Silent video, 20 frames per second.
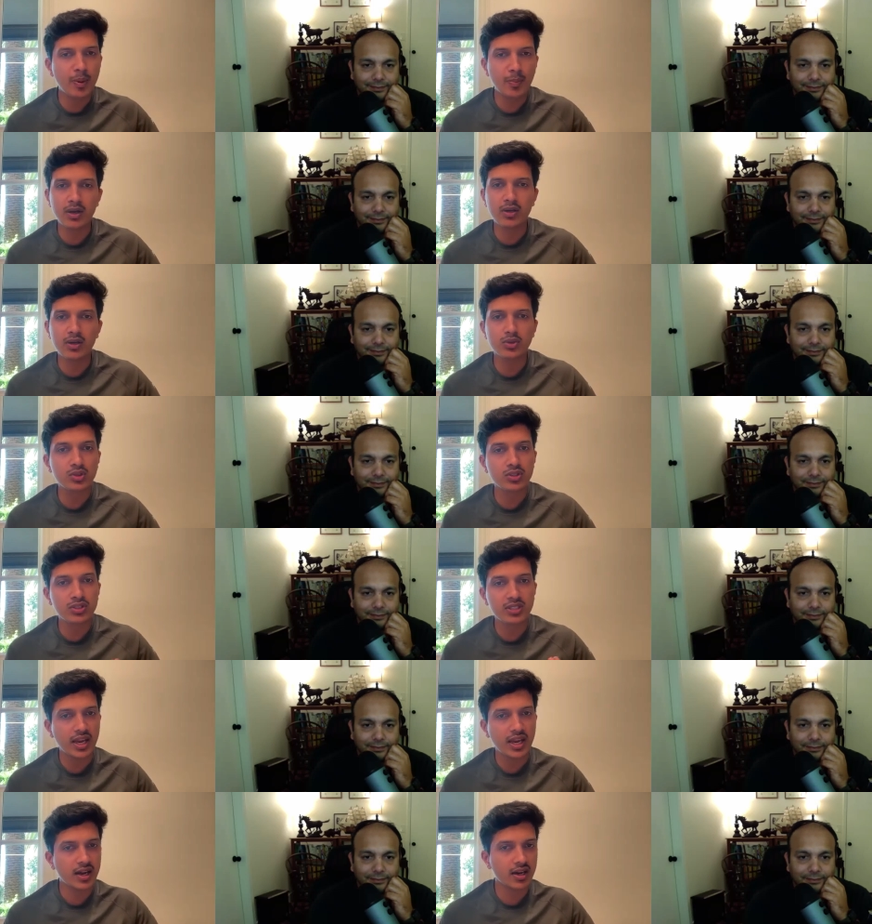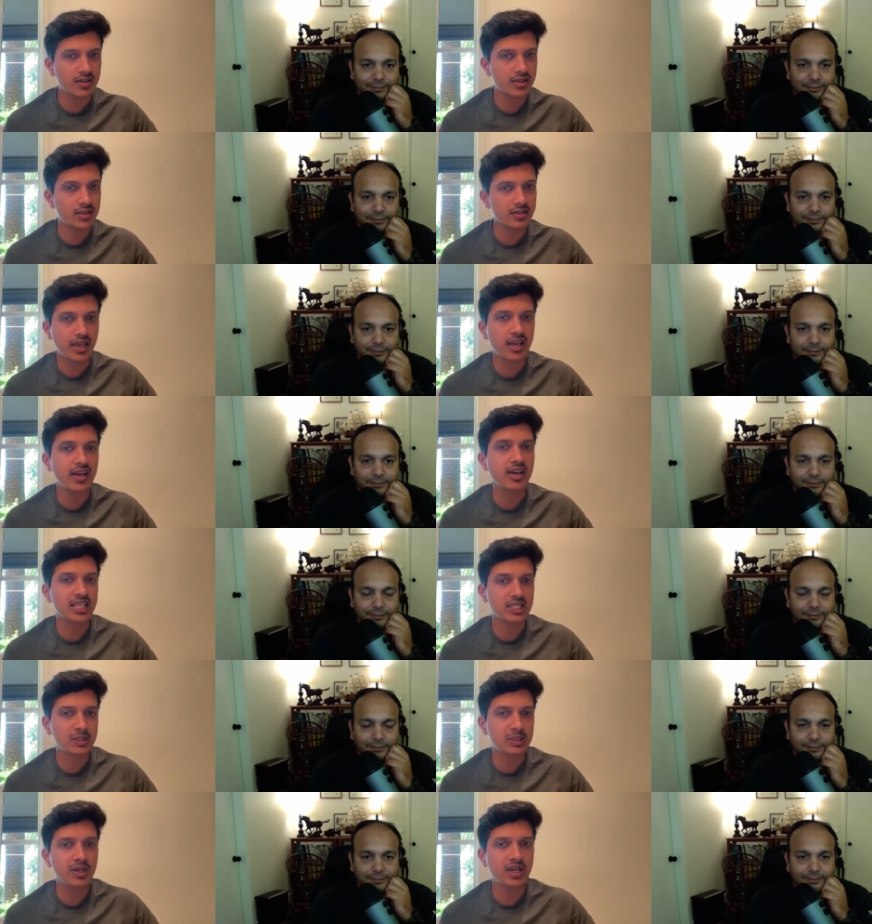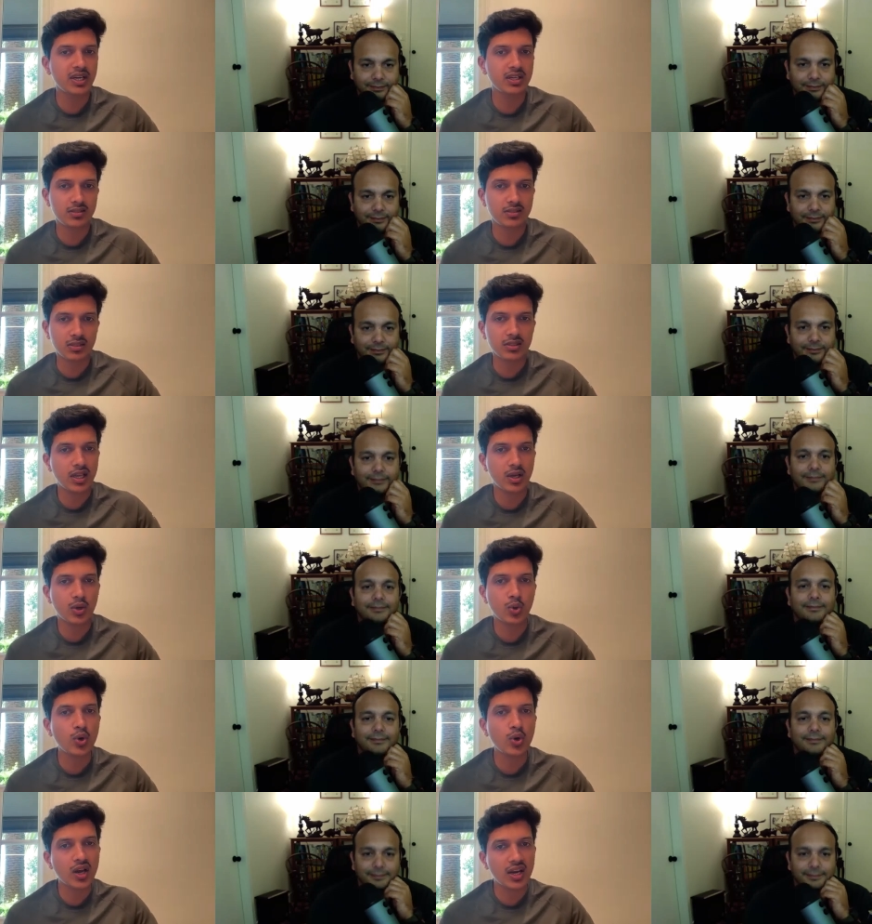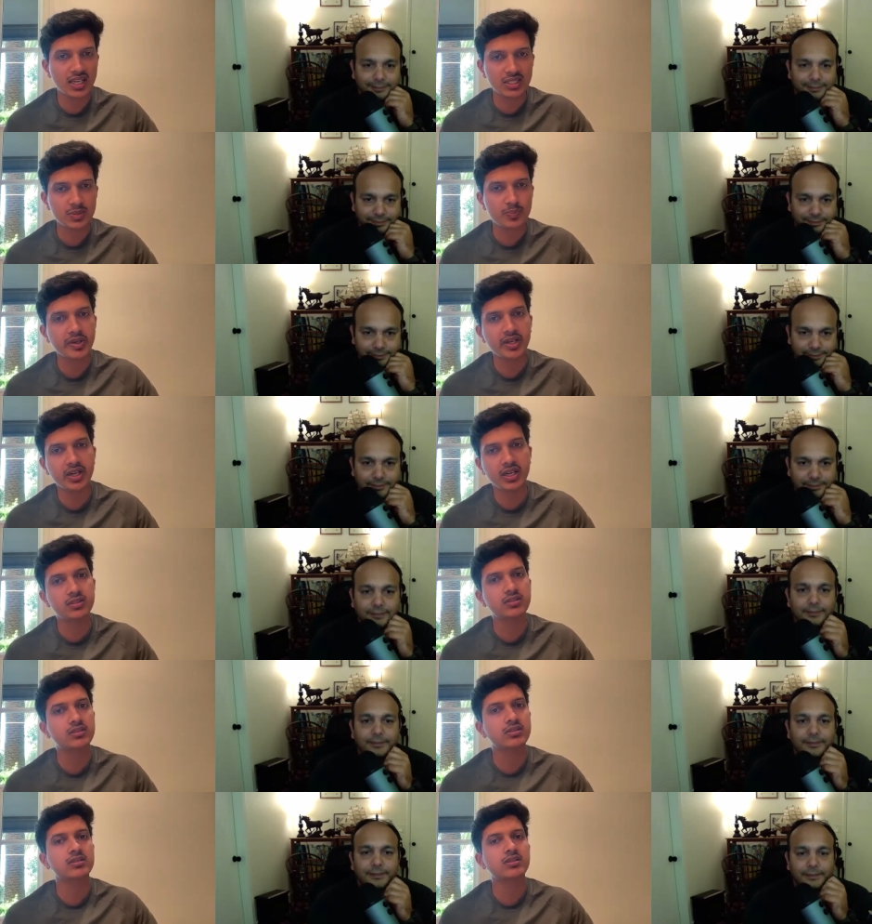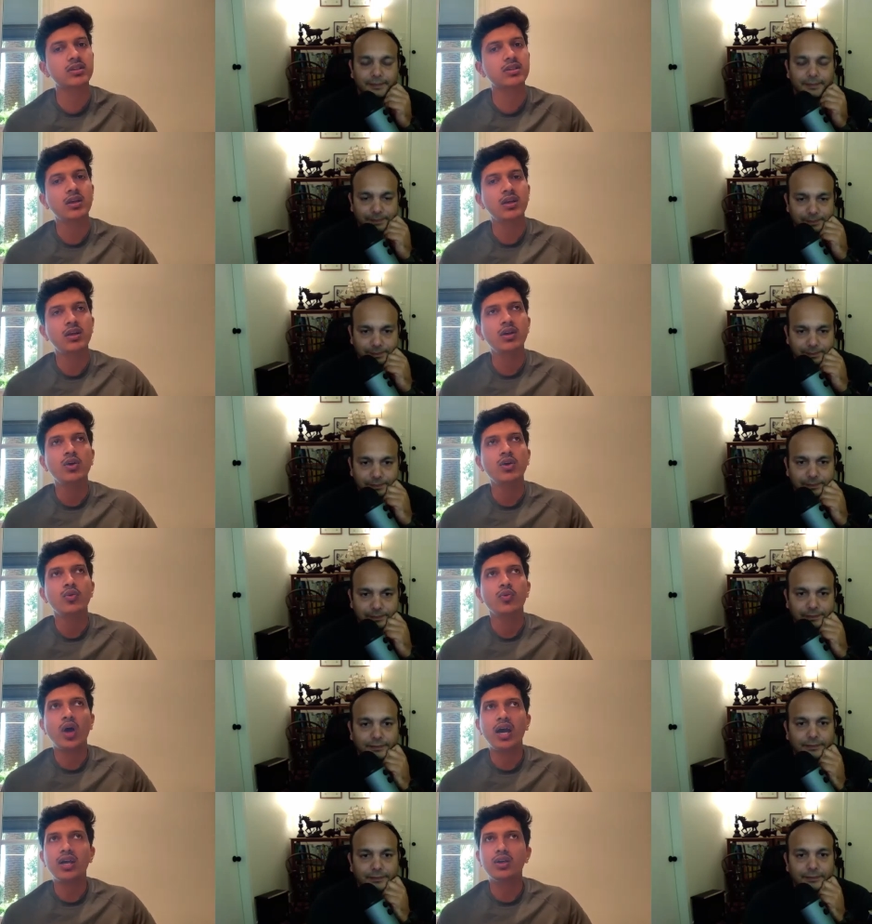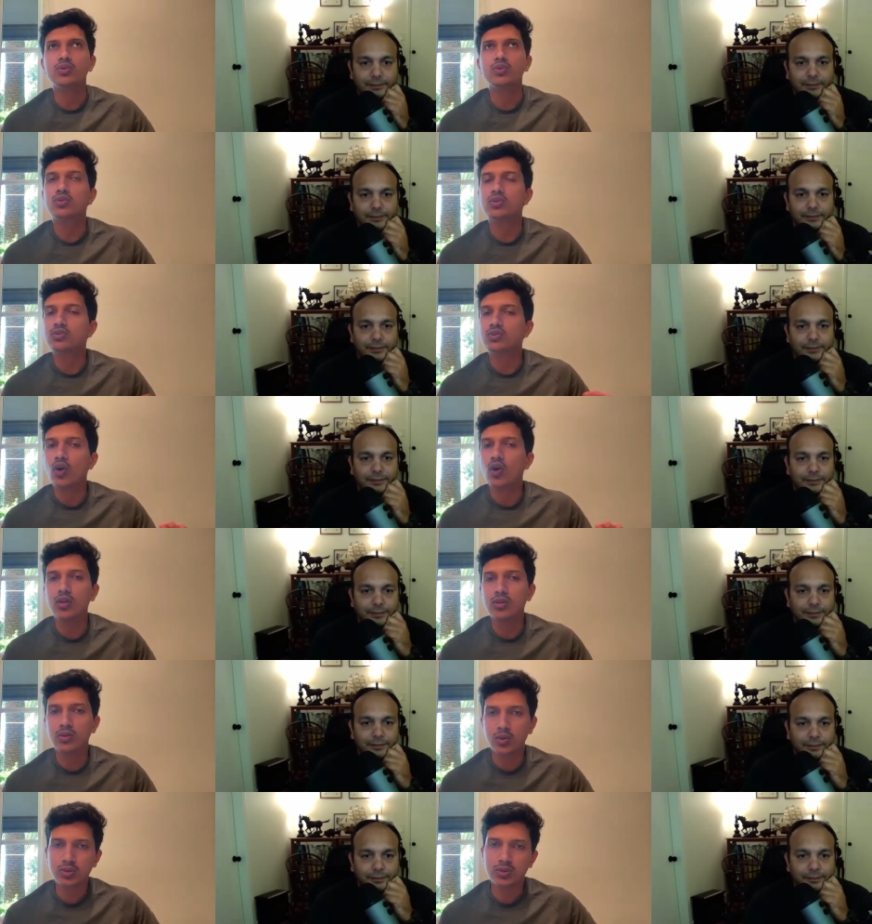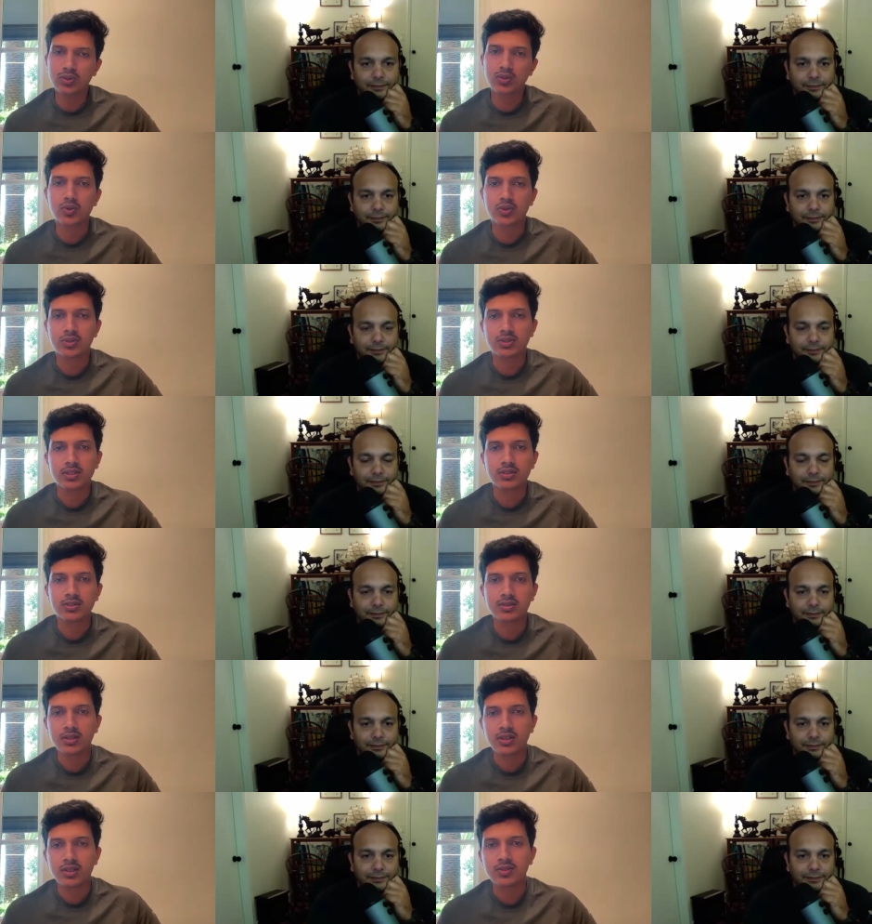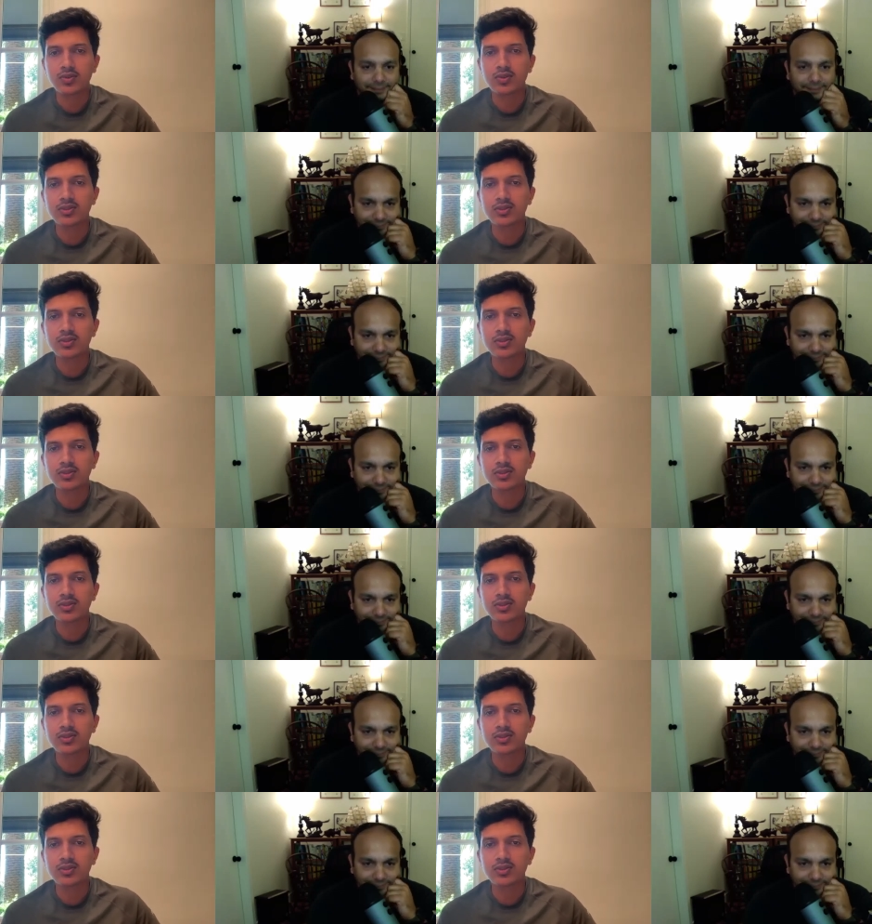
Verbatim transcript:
Speaker 1: people used to share their experiences, like Google experiences. Mm-hmm. I used to solve those questions.